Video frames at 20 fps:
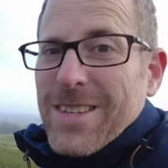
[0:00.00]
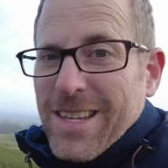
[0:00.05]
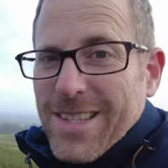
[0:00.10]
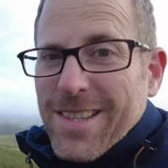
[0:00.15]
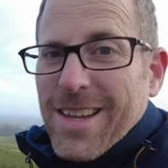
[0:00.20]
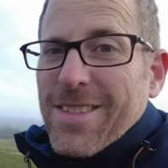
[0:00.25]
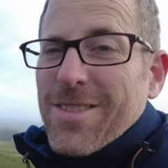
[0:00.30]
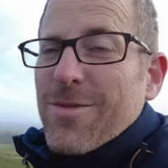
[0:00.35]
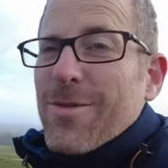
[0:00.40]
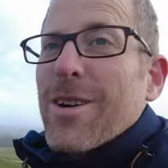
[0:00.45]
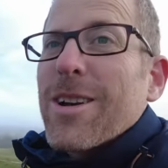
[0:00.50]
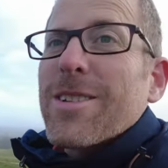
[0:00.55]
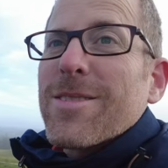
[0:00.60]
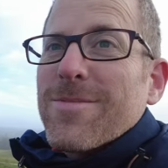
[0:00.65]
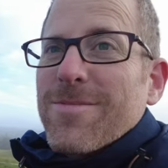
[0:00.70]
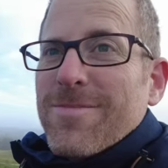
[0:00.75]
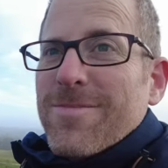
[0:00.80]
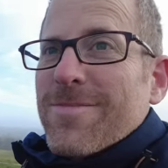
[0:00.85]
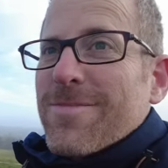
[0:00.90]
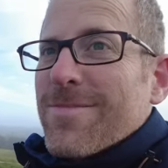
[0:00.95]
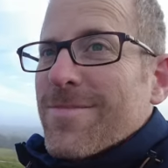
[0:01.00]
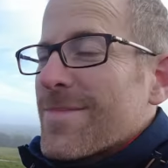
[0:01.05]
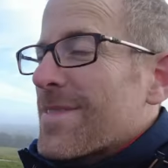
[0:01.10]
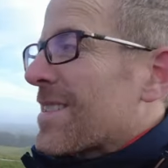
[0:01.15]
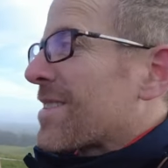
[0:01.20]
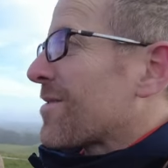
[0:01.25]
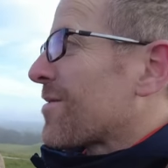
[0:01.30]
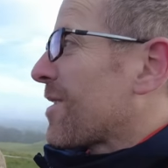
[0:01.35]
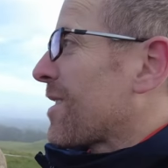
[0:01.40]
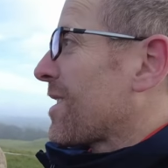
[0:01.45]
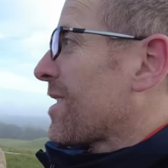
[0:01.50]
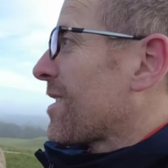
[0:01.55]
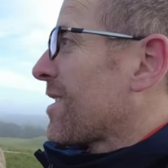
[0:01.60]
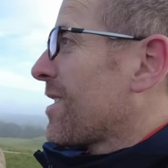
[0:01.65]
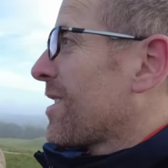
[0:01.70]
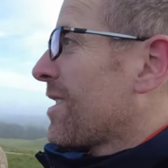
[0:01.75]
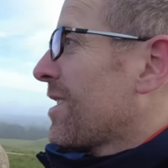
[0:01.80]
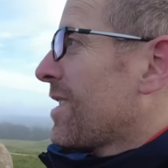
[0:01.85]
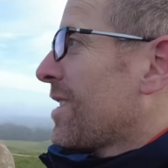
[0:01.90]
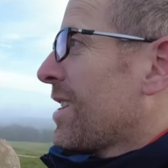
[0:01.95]
That's right. That's right.
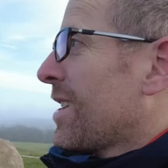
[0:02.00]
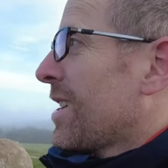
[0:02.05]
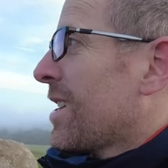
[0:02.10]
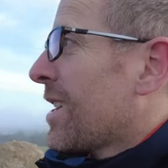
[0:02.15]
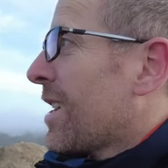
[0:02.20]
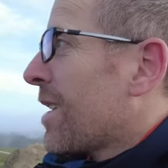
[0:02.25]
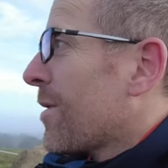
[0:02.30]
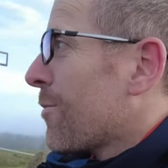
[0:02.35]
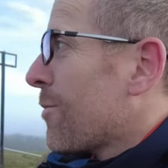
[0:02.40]
And